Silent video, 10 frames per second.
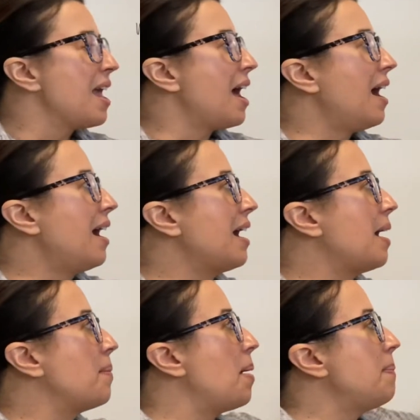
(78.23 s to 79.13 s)

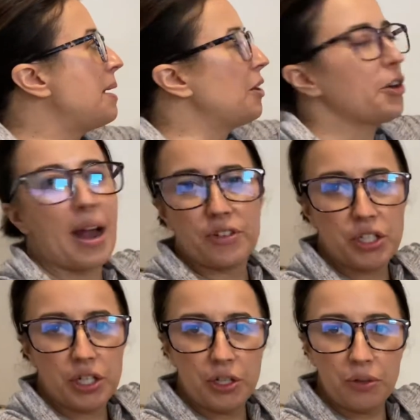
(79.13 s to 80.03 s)
Paragraph
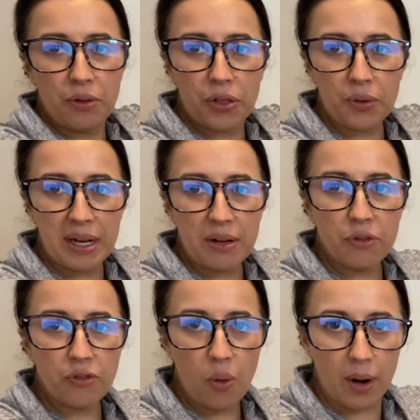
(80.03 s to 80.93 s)
2, 3, and
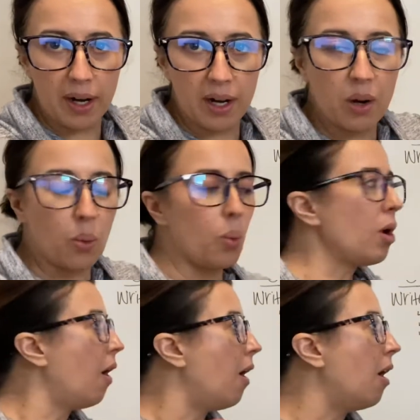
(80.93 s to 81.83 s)
4 were
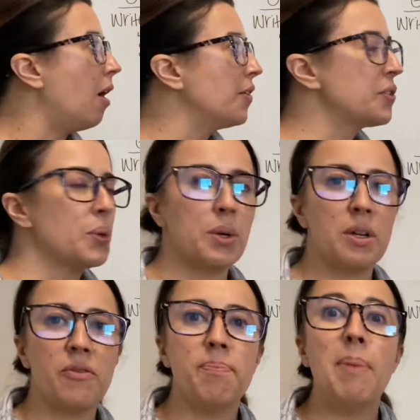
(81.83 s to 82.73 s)
all sort
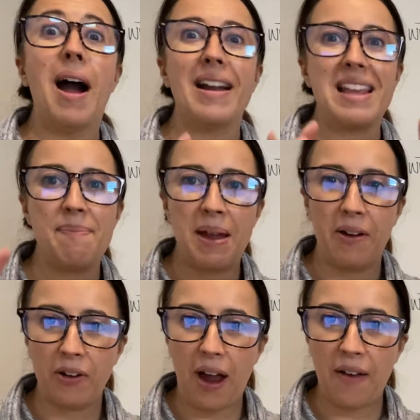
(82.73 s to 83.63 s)
of body
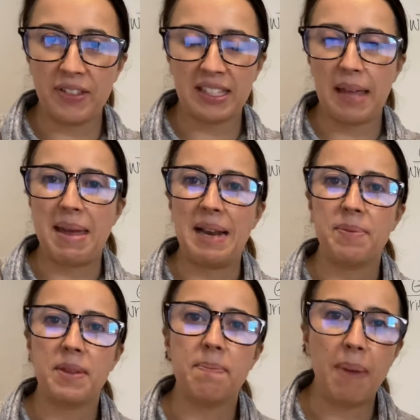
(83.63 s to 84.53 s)
paragraphs. They made up the
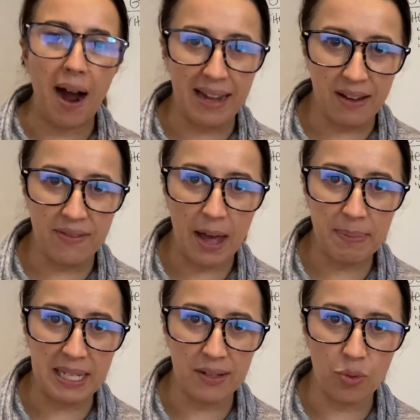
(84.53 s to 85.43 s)
body of that
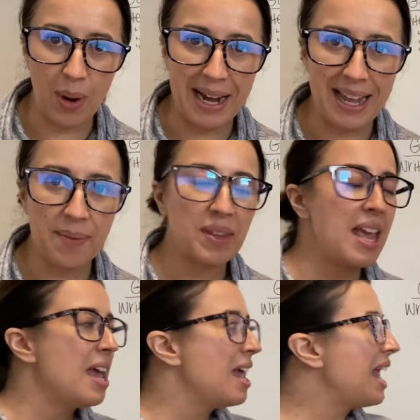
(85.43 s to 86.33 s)
piece of writing.
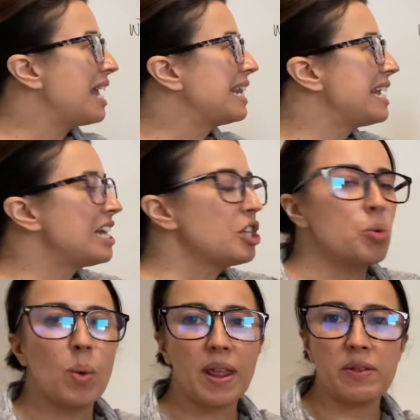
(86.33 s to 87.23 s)
And each
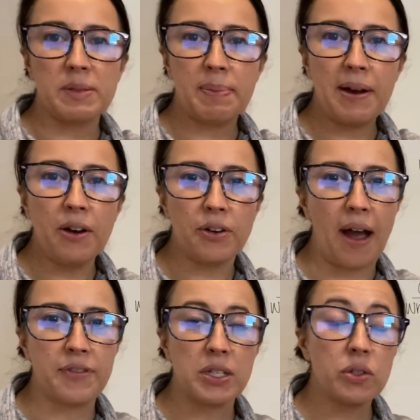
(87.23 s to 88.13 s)
one of those
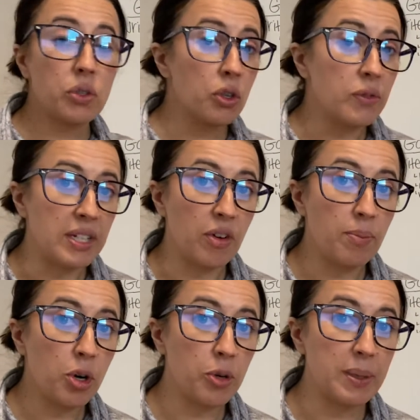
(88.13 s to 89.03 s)
paragraphs served a different
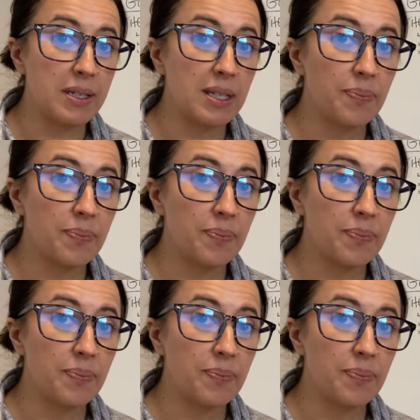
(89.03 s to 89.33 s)
purpose.